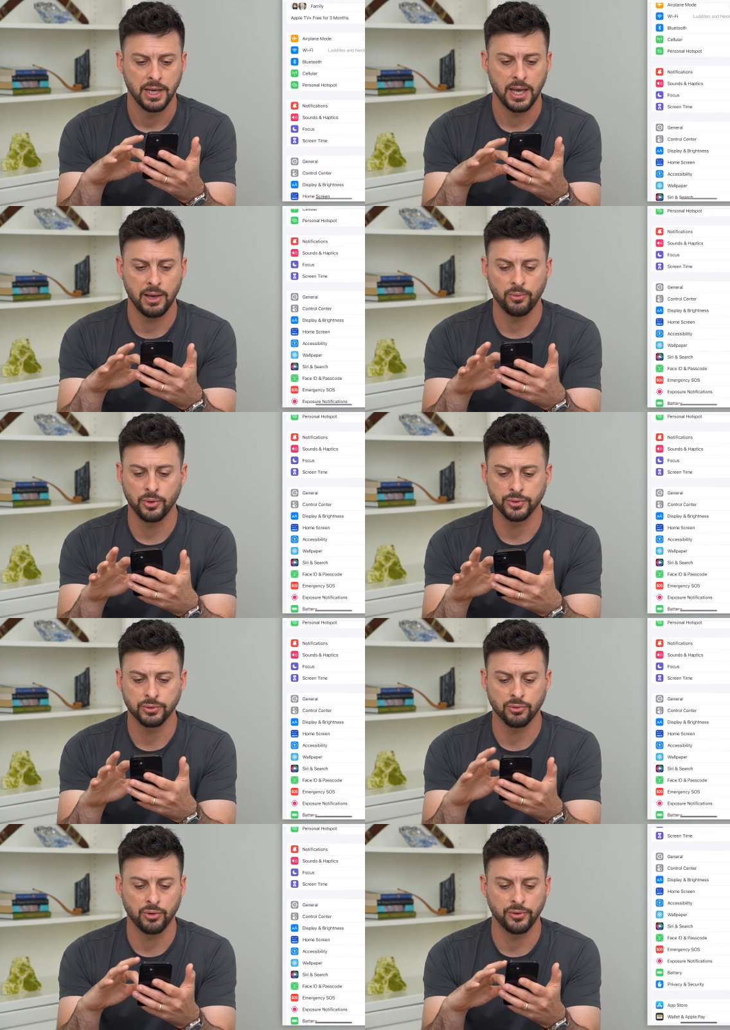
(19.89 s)
and we'll
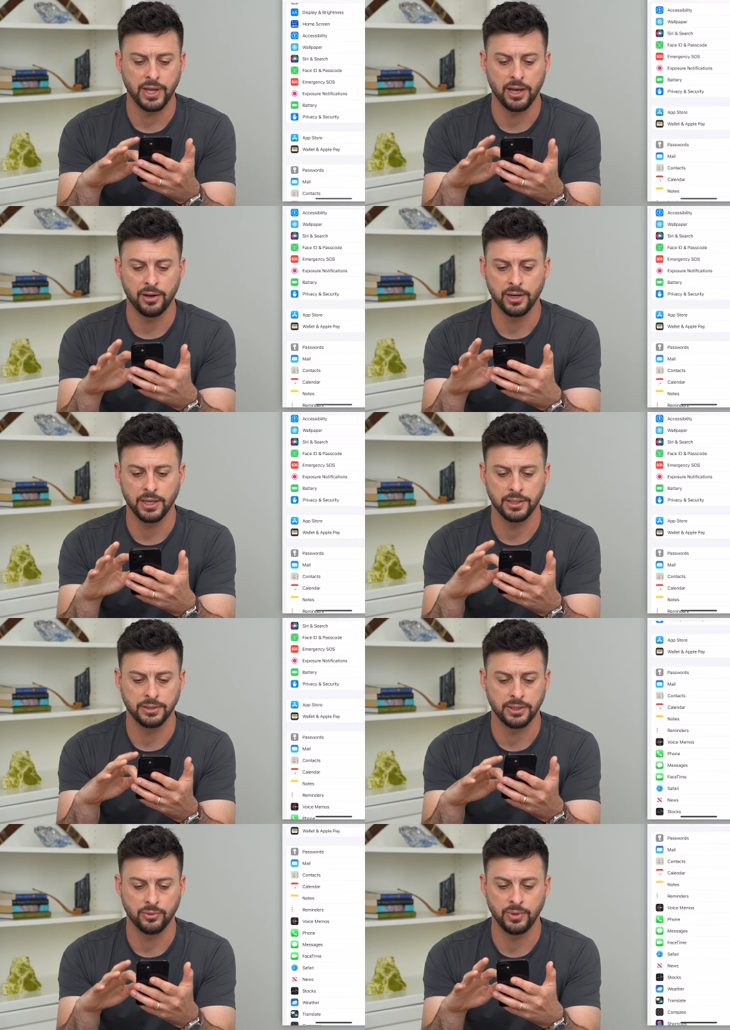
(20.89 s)
scroll down
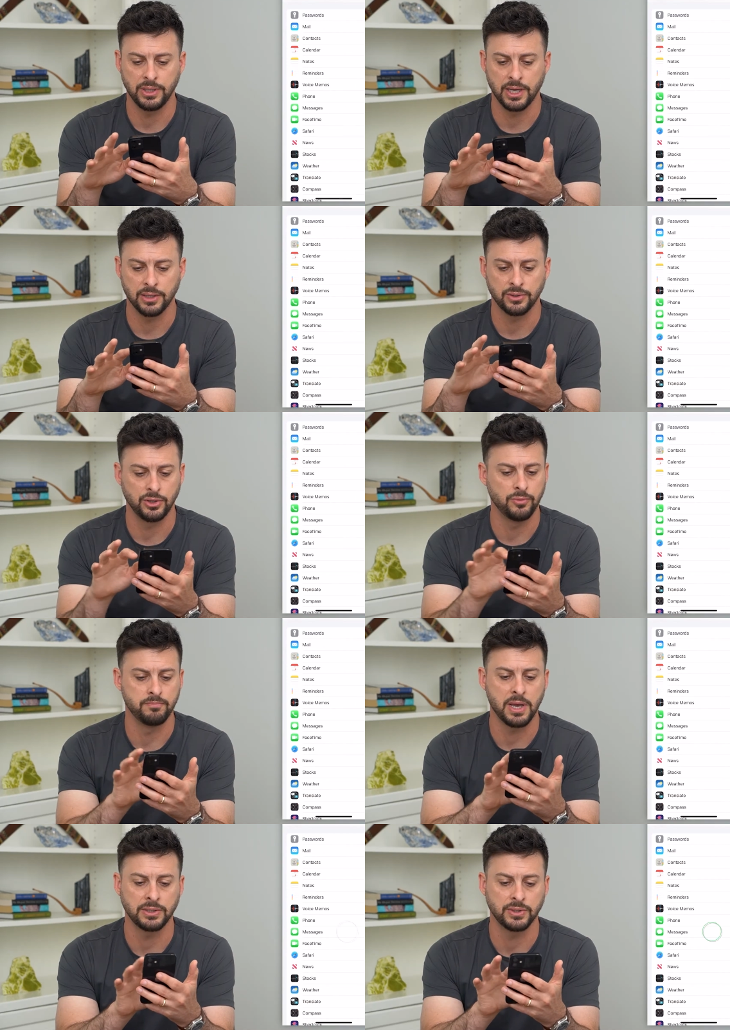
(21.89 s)
until we get to
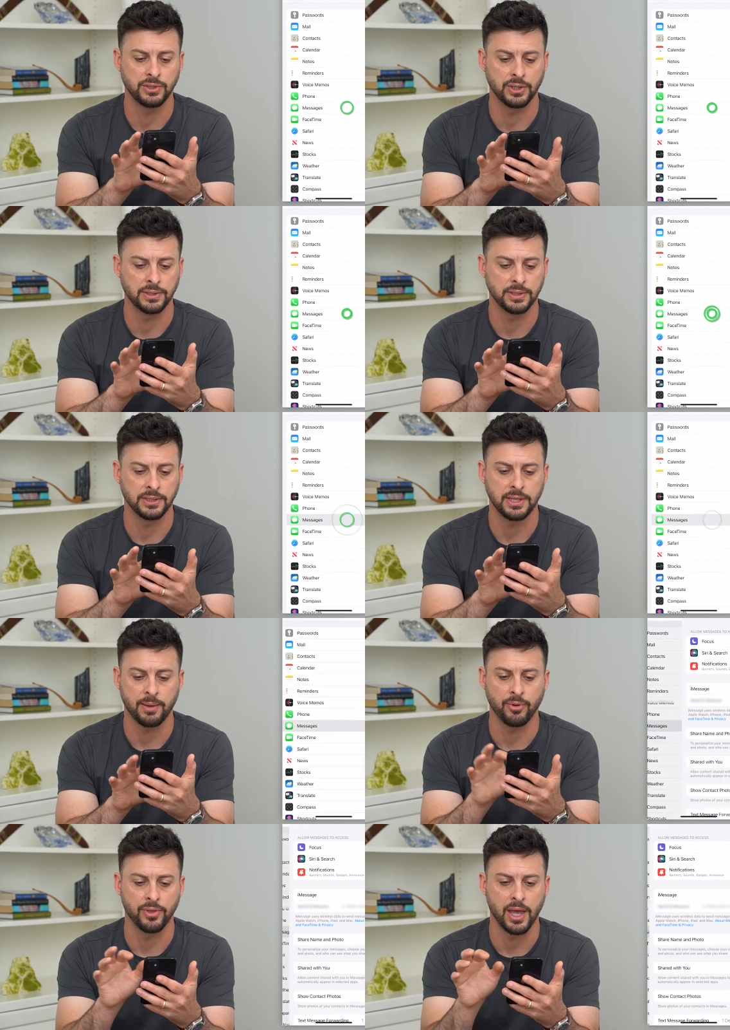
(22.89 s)
messages and
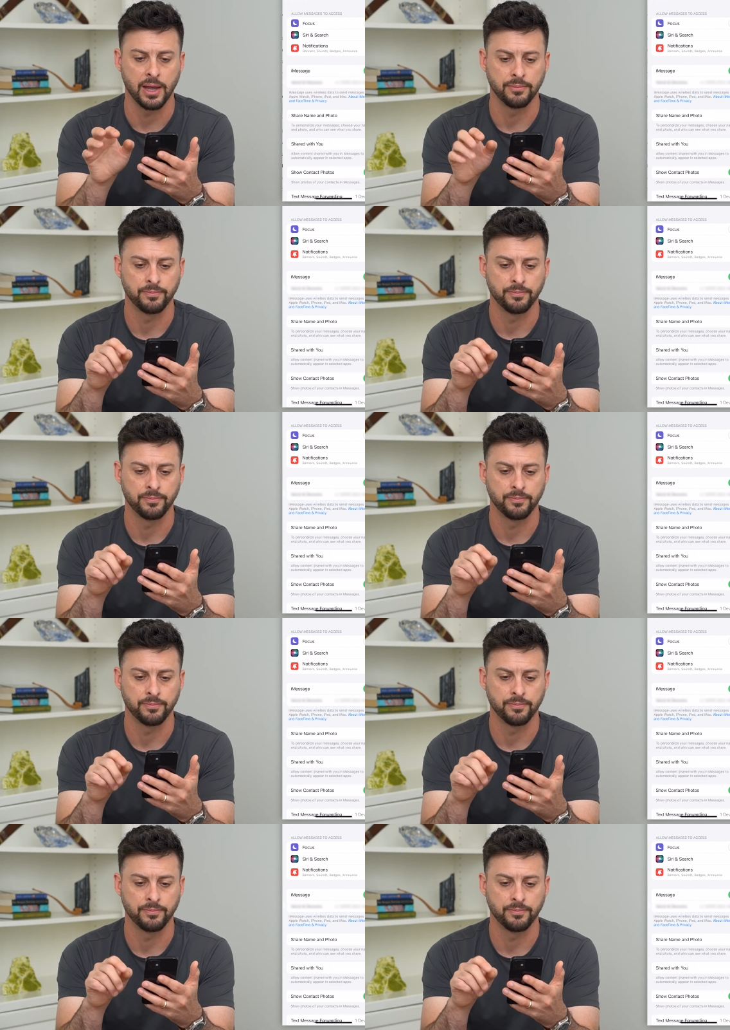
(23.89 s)
tap on that.